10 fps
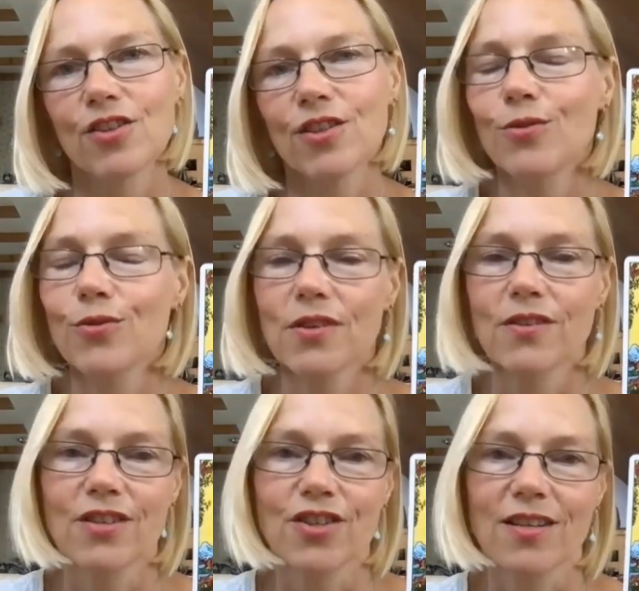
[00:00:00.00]
she also
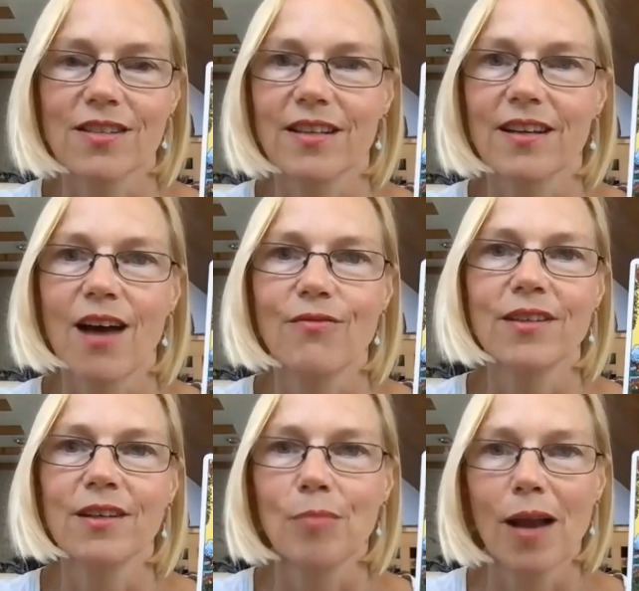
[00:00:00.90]
suggests that
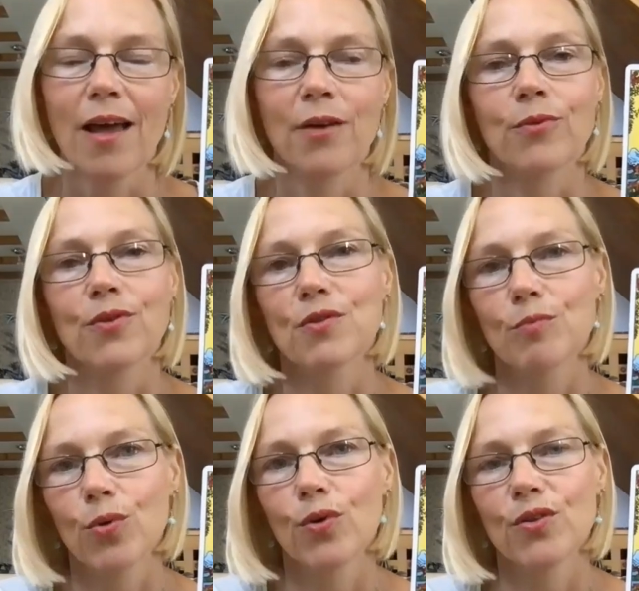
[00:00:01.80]
having a plan will support